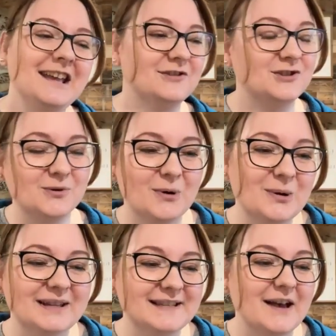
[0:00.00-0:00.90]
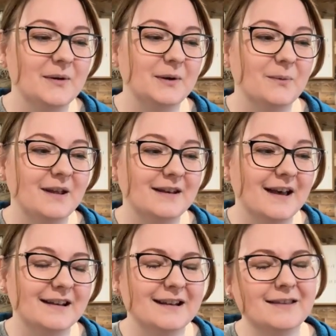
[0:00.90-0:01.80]
and she wrote it down and
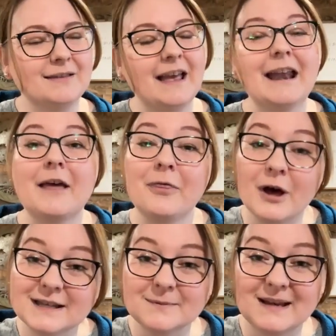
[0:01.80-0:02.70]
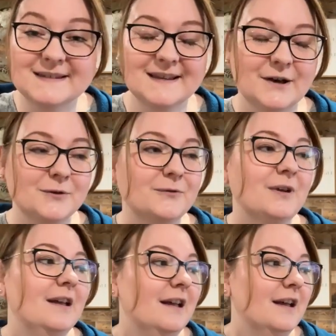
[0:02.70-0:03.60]
whatnot. And I and I thought to myself,
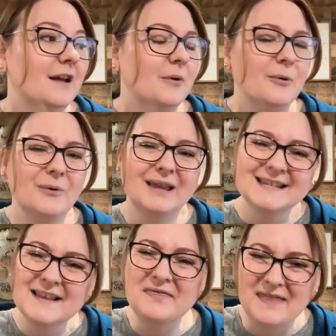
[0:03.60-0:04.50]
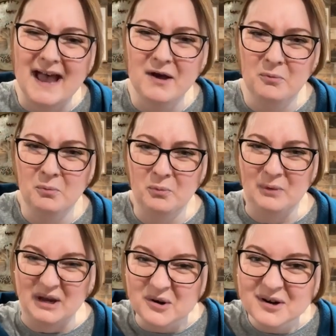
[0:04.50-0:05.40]
isn't that
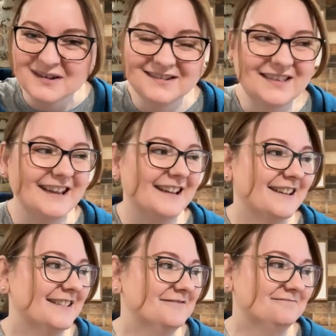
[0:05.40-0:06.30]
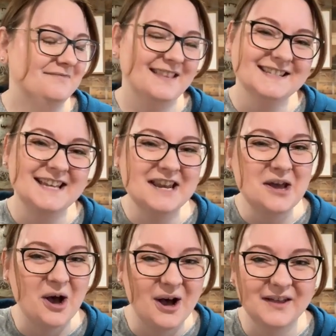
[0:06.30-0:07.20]
weird? Like that's kind
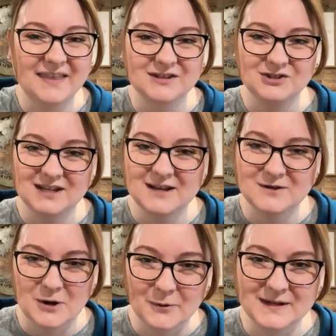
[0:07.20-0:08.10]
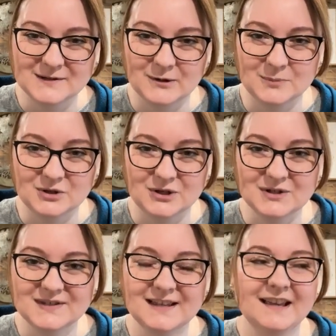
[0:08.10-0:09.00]
of odd that she didn't know these
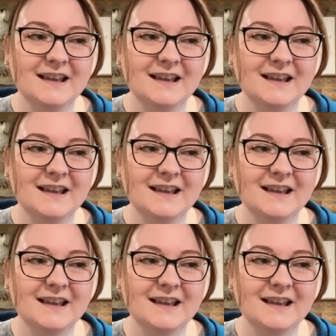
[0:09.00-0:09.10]
scriptures.